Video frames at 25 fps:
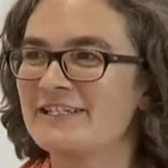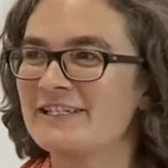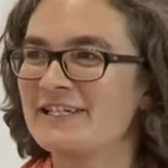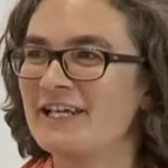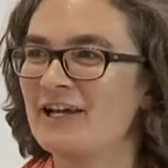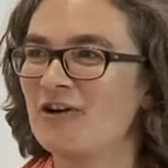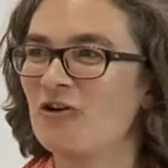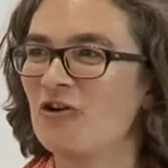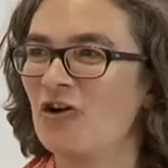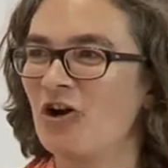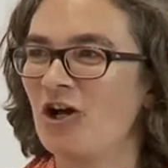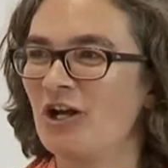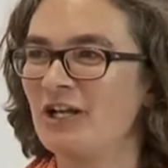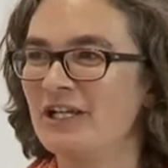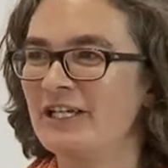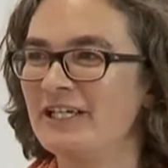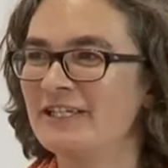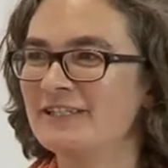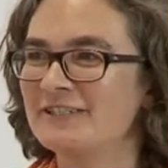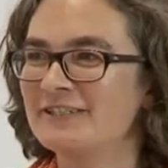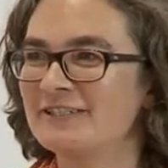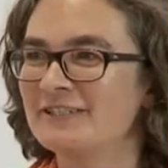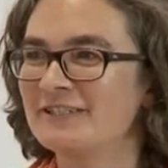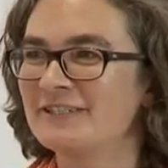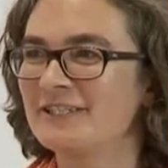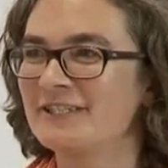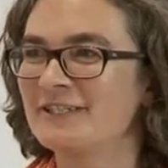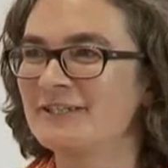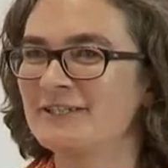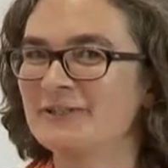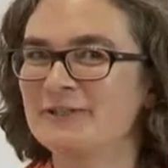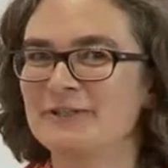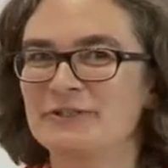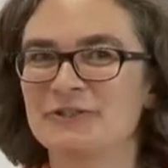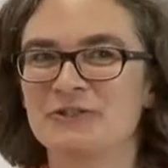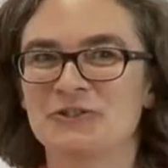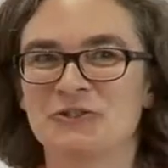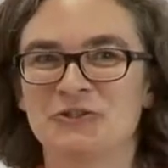dear colleagues,
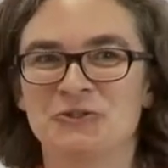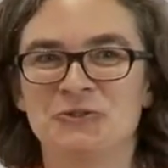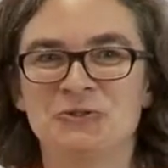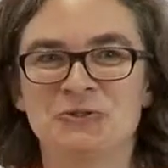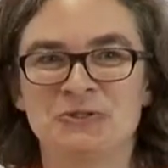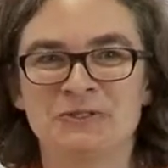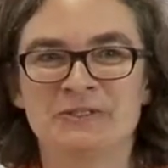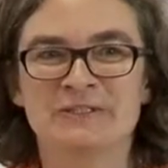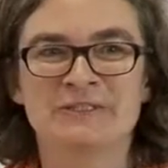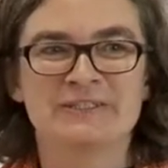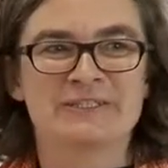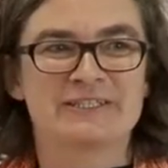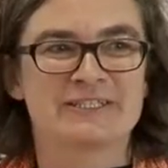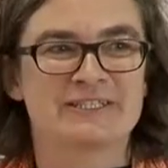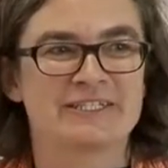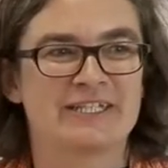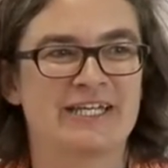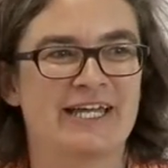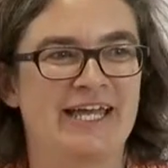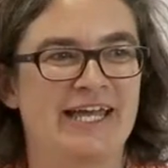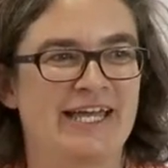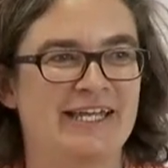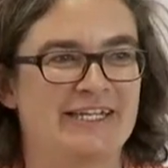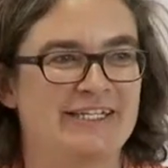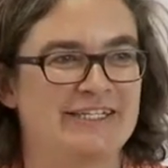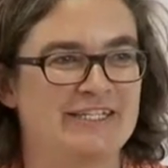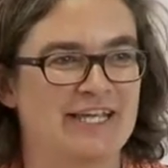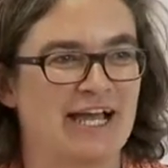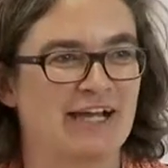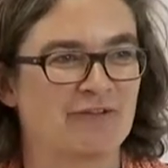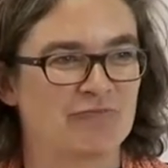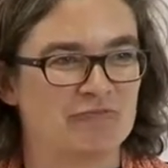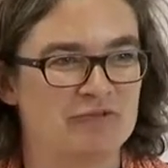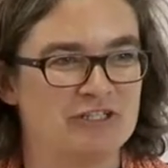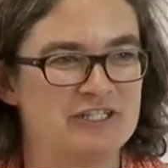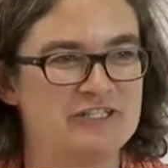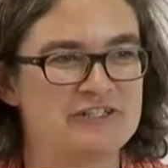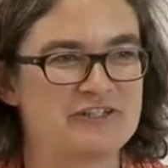students, and
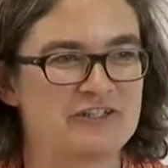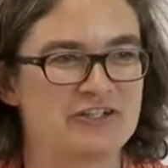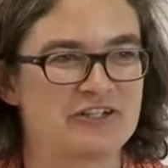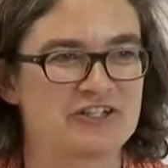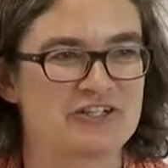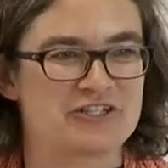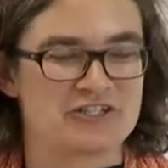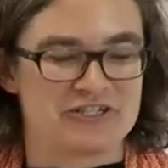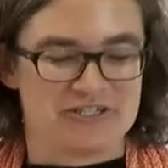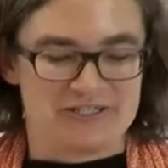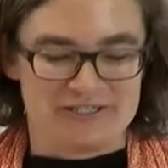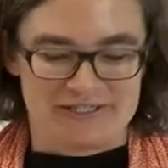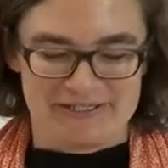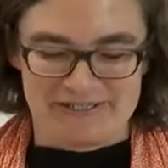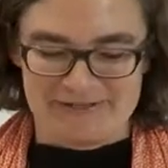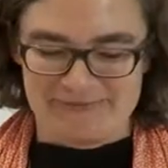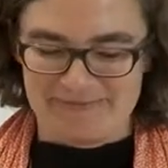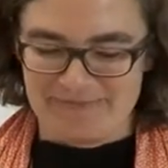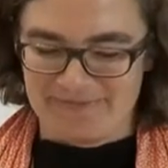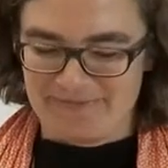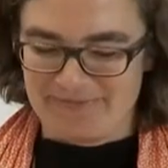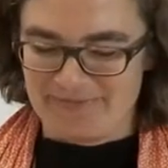young researchers.